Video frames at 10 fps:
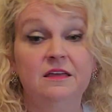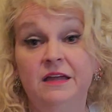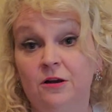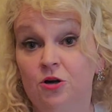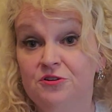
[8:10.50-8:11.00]

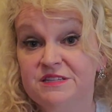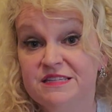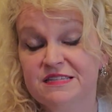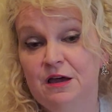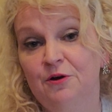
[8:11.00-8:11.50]
Ears.
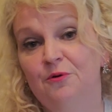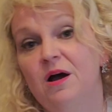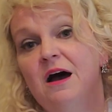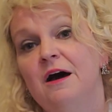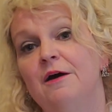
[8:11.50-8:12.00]

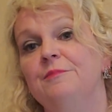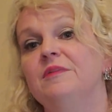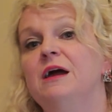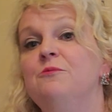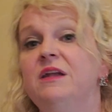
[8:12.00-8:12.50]
So um,
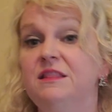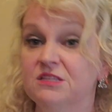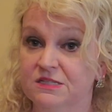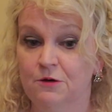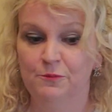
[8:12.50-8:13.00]
I wanted
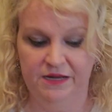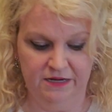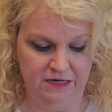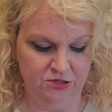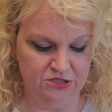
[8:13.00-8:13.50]
the
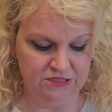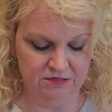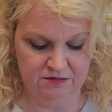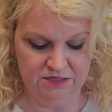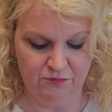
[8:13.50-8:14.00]
snowman
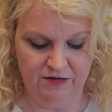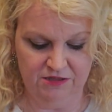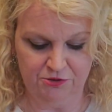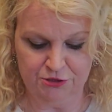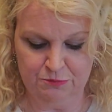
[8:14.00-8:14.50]
ears to wear at
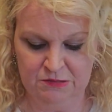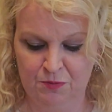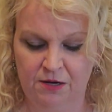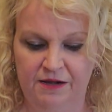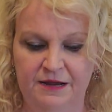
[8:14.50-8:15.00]
the Christmas
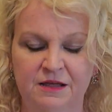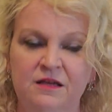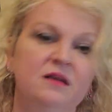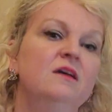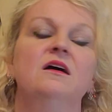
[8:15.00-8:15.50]
party.
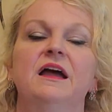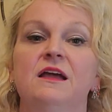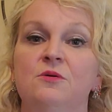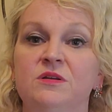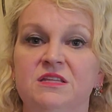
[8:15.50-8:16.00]
I
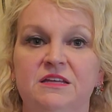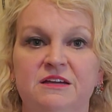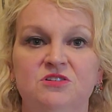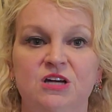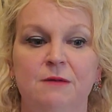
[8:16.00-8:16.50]
go into the
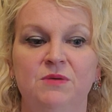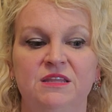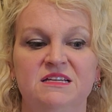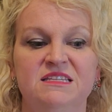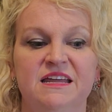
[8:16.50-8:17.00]
gift shop and
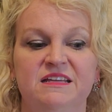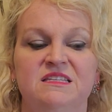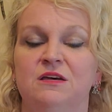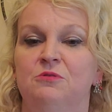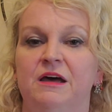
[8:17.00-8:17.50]
they said
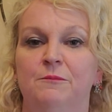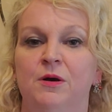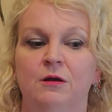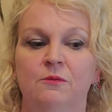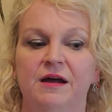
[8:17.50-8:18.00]
it's sold out
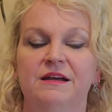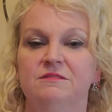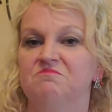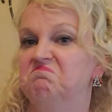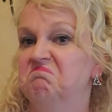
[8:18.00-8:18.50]
park-wide.
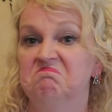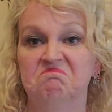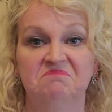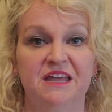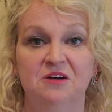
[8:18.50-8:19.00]

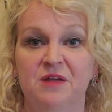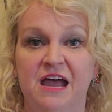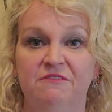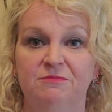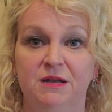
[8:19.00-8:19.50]
They don't
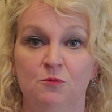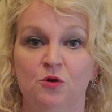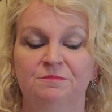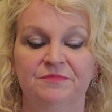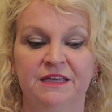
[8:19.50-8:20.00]
have them
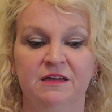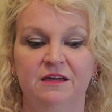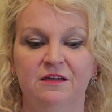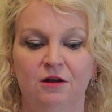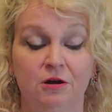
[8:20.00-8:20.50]
anymore,
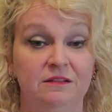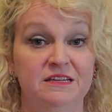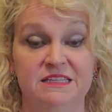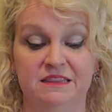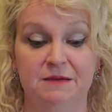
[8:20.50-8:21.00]
or at
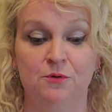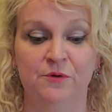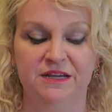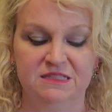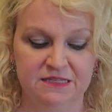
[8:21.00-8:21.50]
least at that
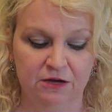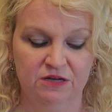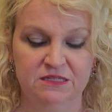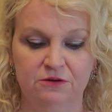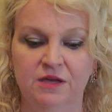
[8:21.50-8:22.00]
point. So I
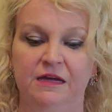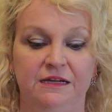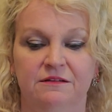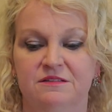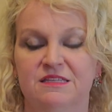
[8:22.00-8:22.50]
said,
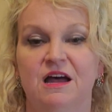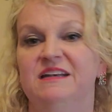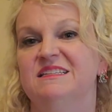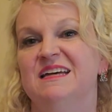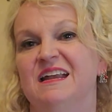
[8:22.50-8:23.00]
okay. So I
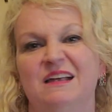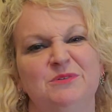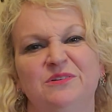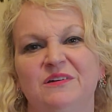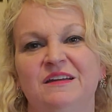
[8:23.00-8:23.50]
decided I
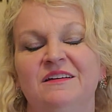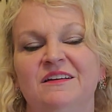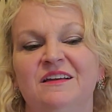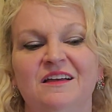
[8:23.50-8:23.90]
really,